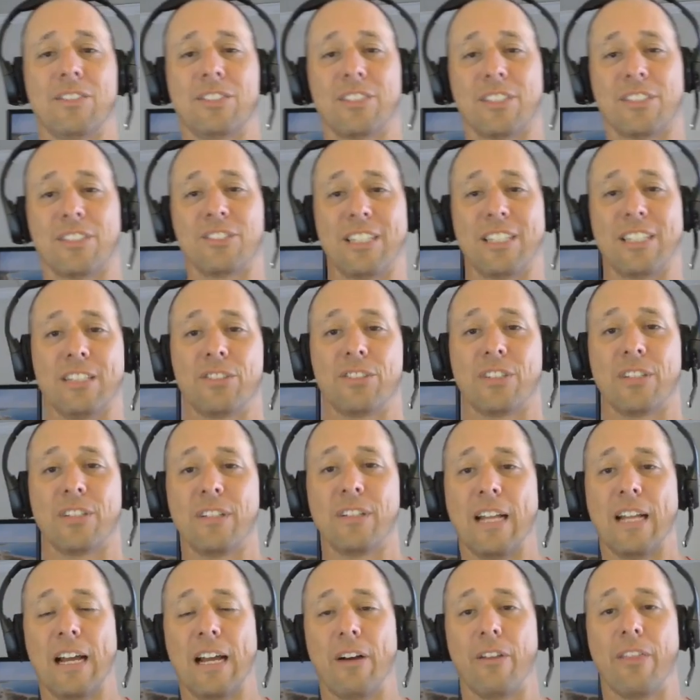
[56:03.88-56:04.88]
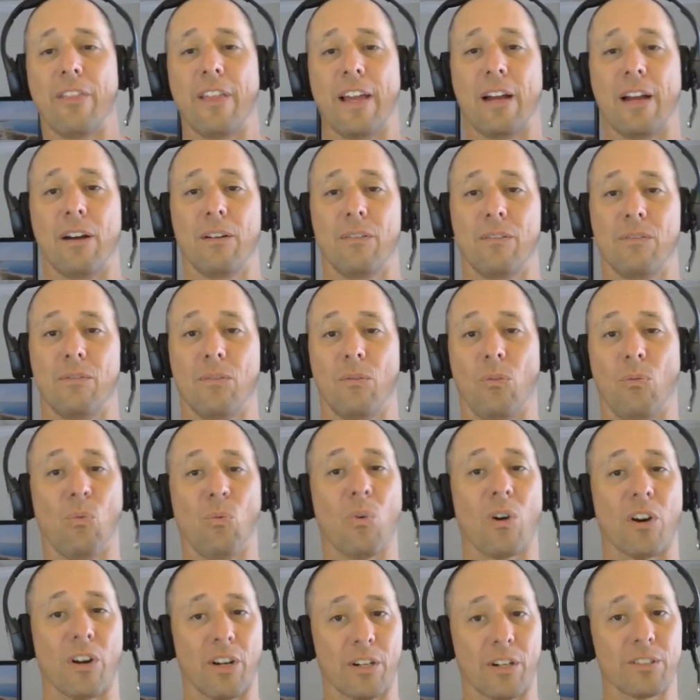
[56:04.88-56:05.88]
succession, how that
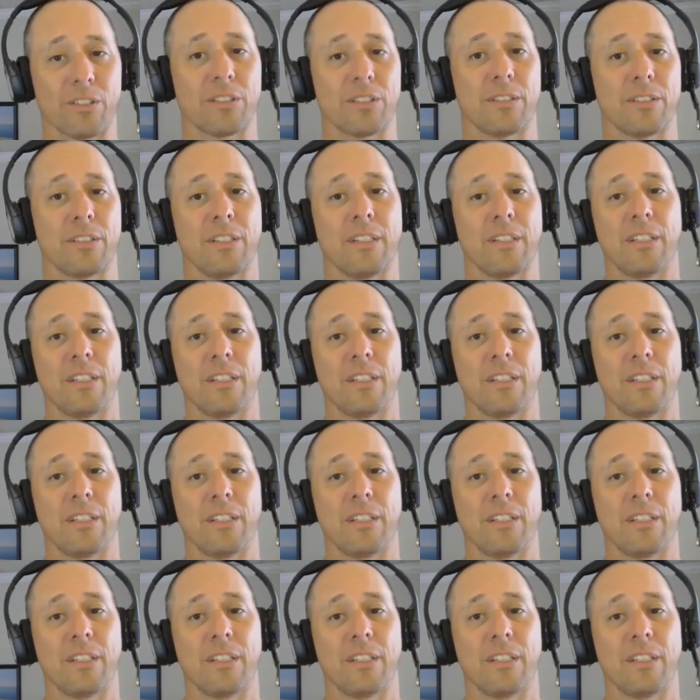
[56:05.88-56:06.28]
worked.